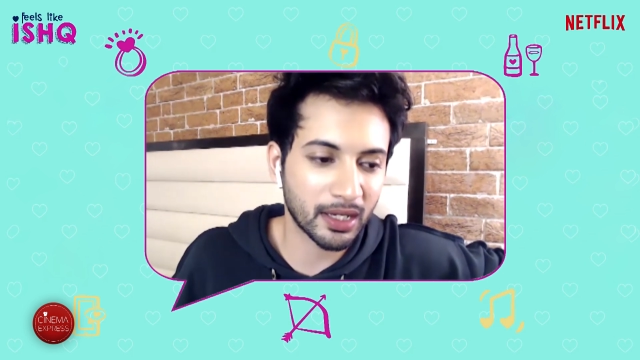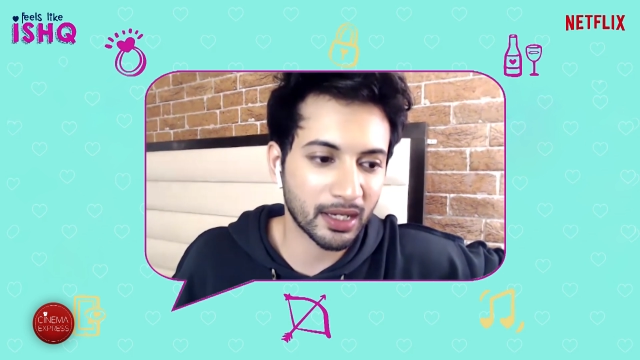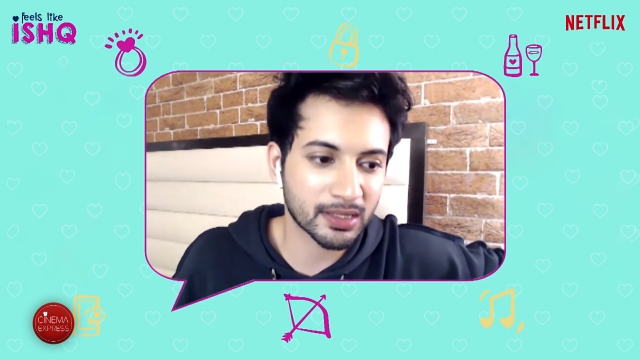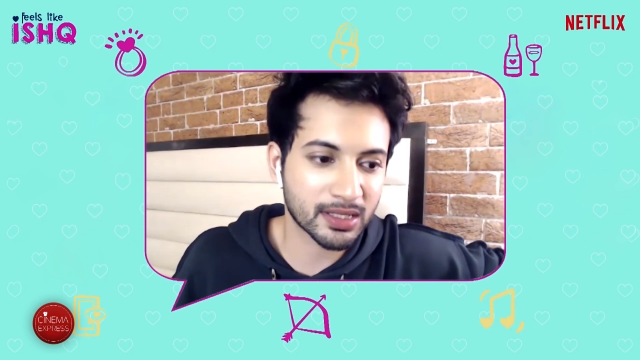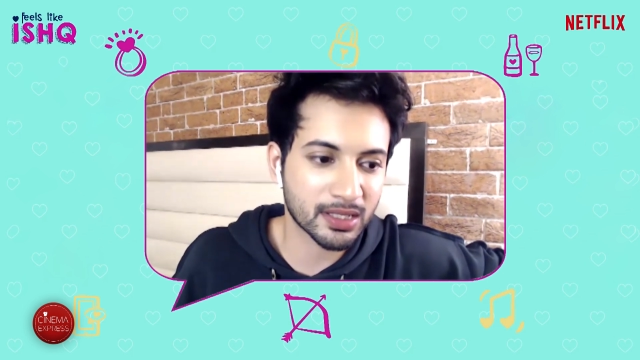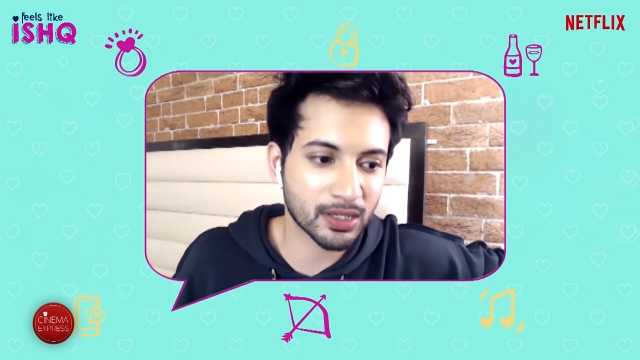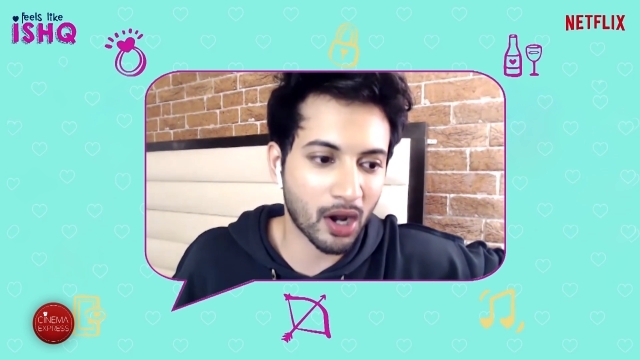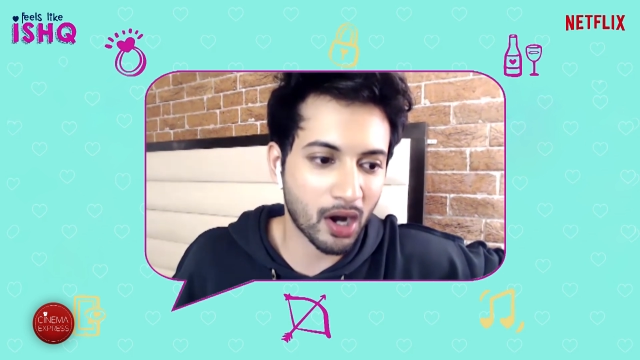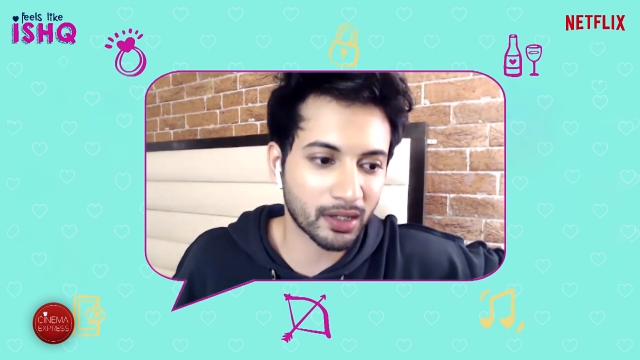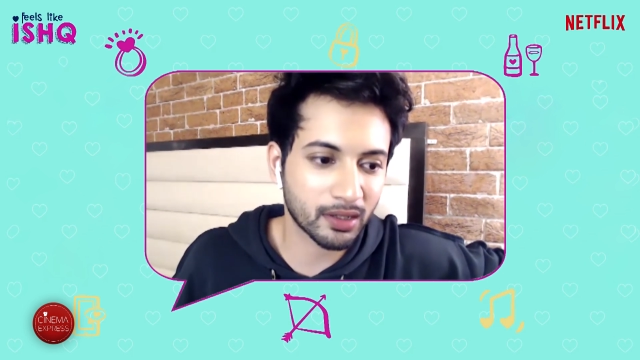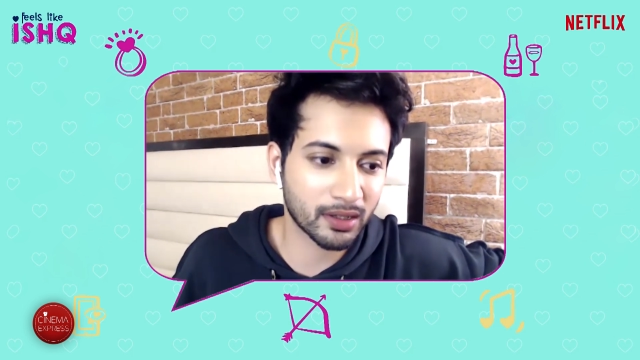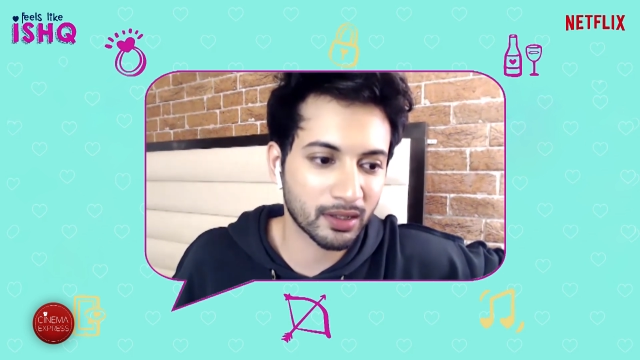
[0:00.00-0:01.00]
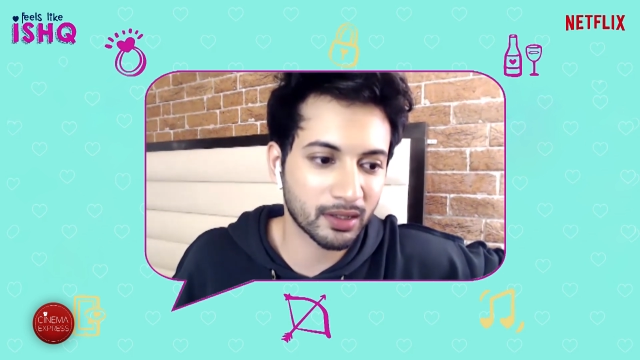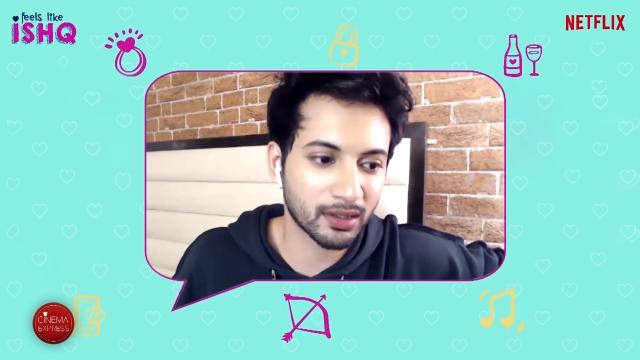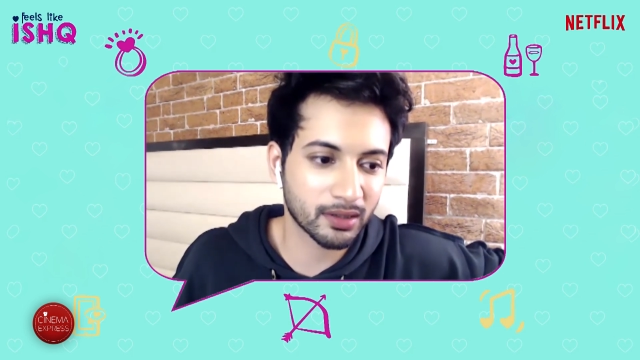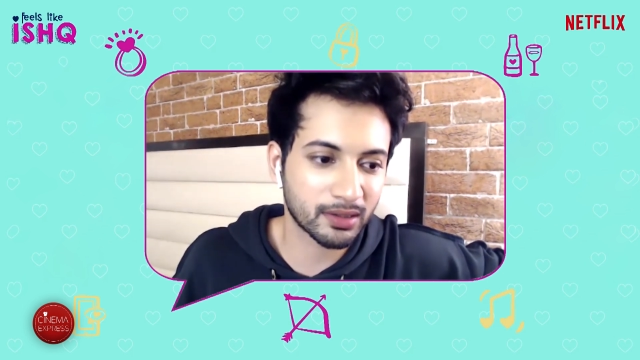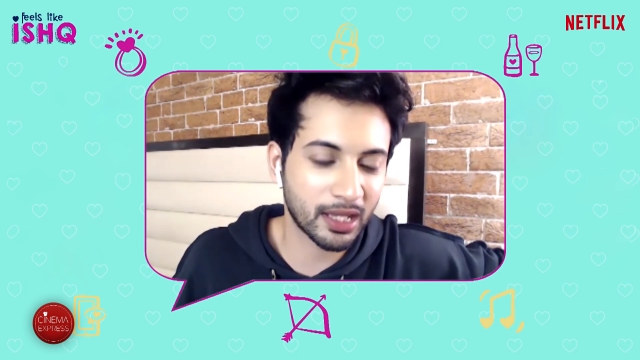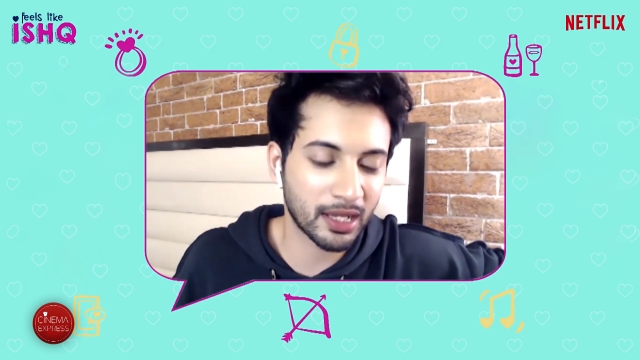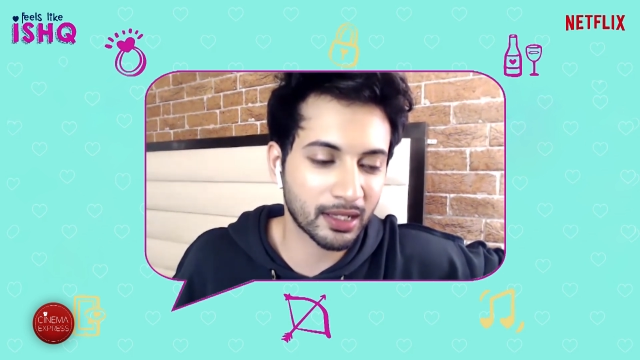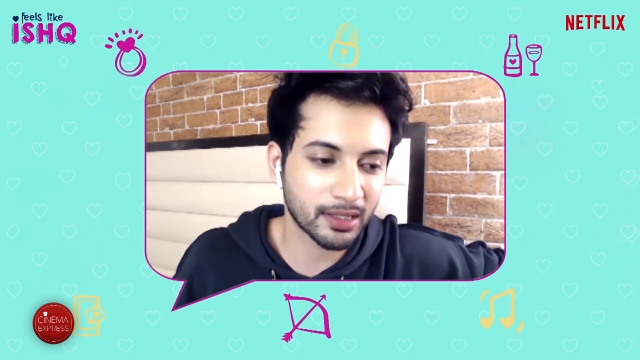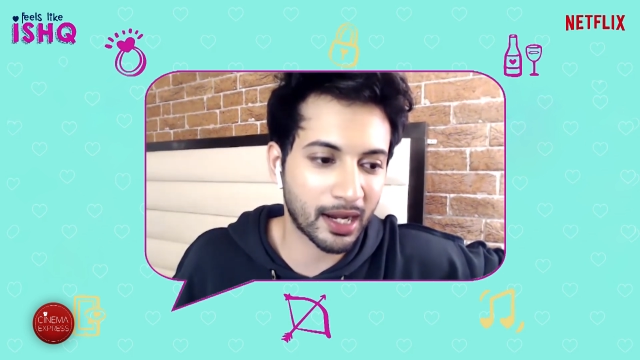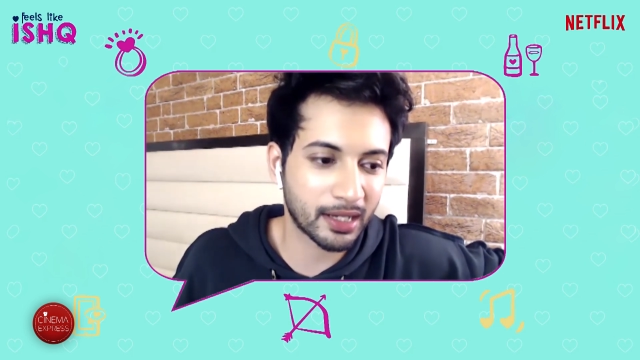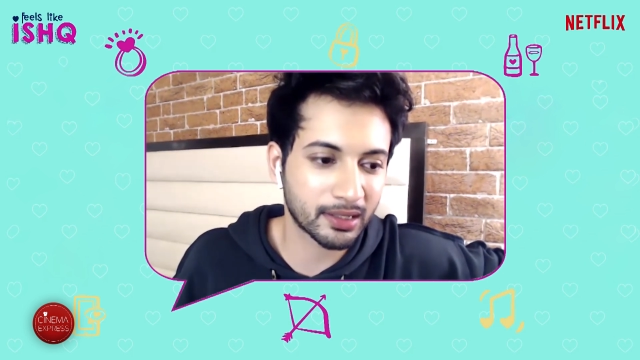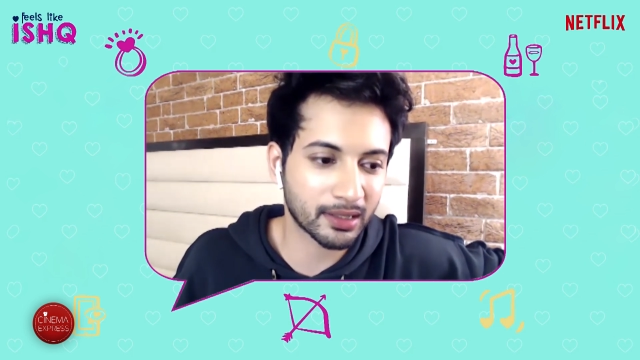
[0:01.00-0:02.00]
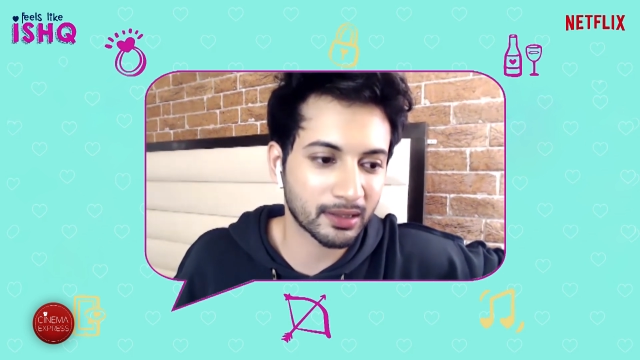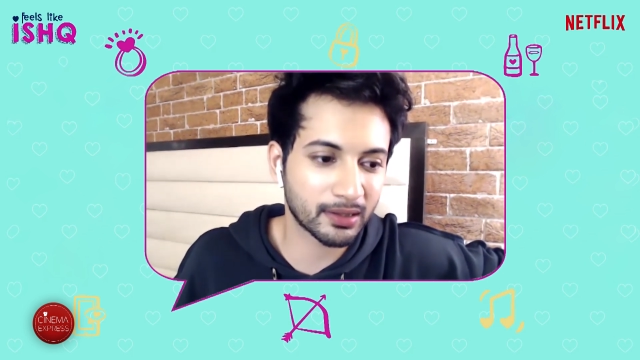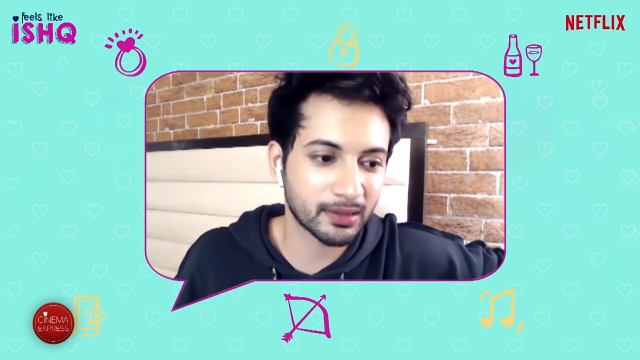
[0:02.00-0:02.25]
it's not a thing that